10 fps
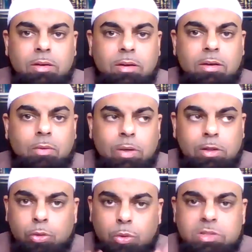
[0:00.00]
Okay, we
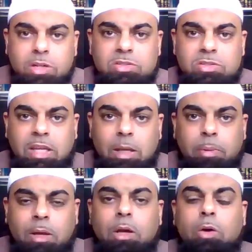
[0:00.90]
lose our sleep,
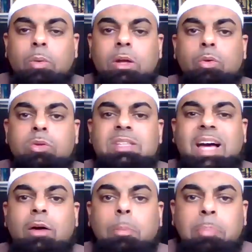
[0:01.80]
we lose
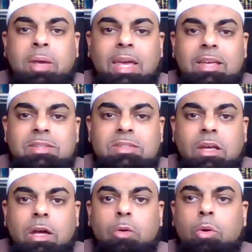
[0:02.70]
our peace,
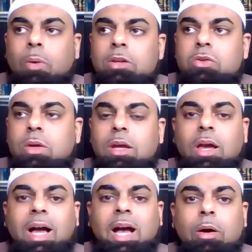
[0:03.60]
we're wondering,
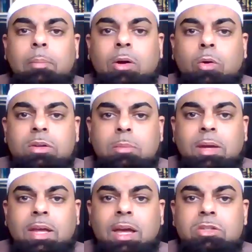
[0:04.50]
how am I going to
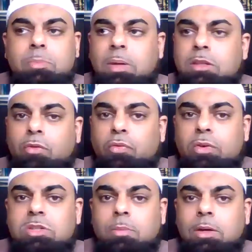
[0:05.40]
make ends meet? The
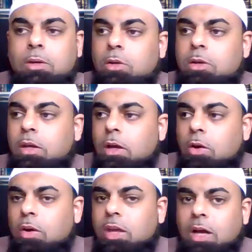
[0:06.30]
first thing we're looking,
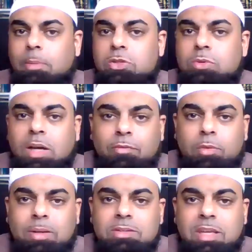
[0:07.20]
okay, how much do I have
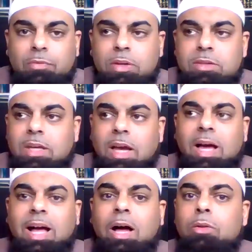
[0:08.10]
in my savings?
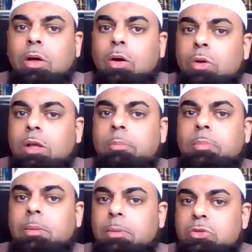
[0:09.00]
How long will I
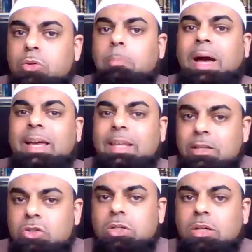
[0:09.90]
be able to
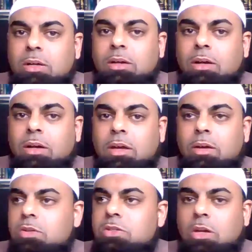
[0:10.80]
manage? Okay,
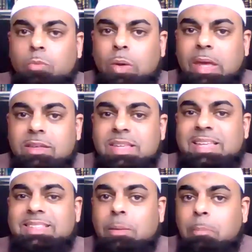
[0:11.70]
is it weeks?
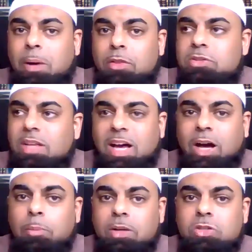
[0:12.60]
Is it months?
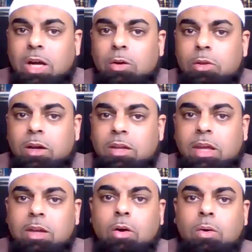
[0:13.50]
How much? How long can
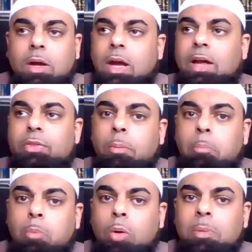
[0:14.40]
I go? And the
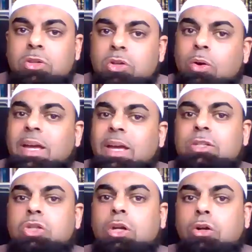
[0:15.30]
moment you're
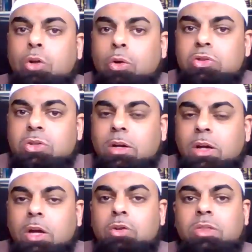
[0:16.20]
inching closer
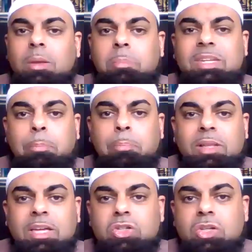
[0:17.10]
to the
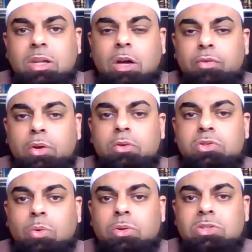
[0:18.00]
depletion of your
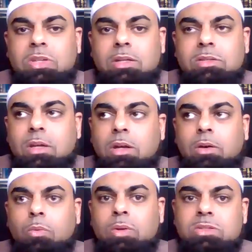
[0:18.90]
sources,
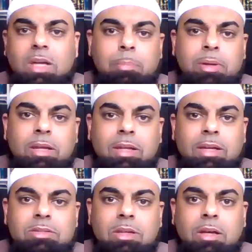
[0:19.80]
what's happening
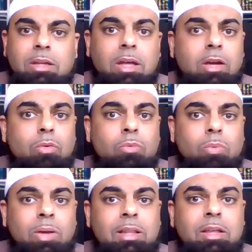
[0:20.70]
next? Now you're
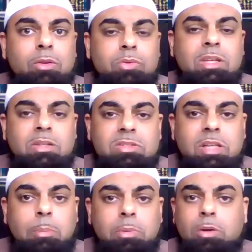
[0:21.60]
really losing
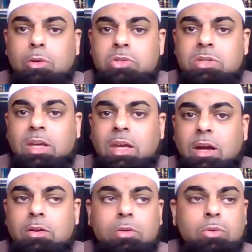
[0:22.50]
sleep. You're losing
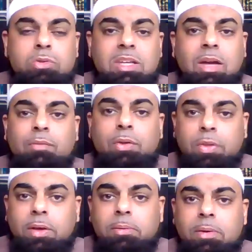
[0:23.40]
hair. You're losing
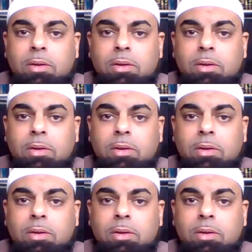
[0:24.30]
everything.